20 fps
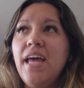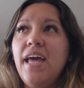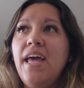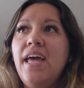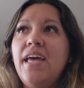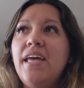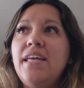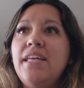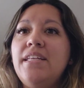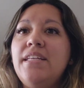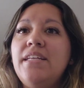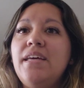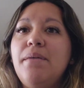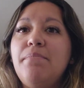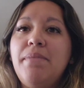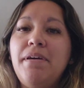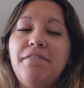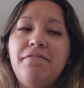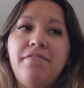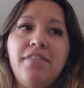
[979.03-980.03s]
And
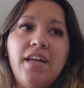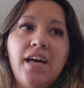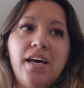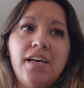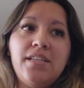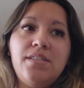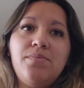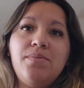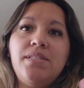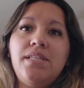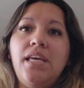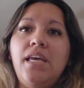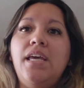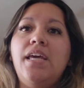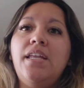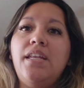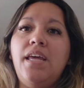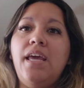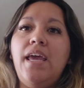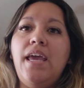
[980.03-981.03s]
my floss was
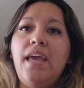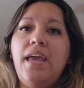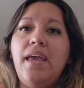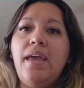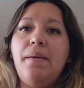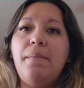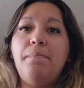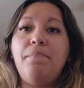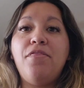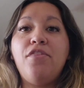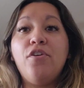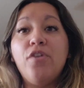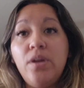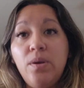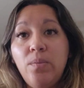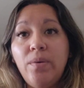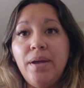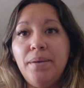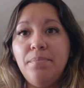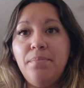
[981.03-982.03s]
in a
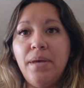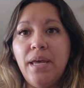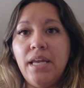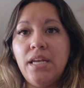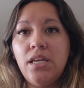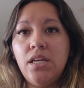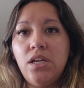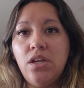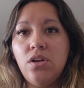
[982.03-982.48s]
31 bin,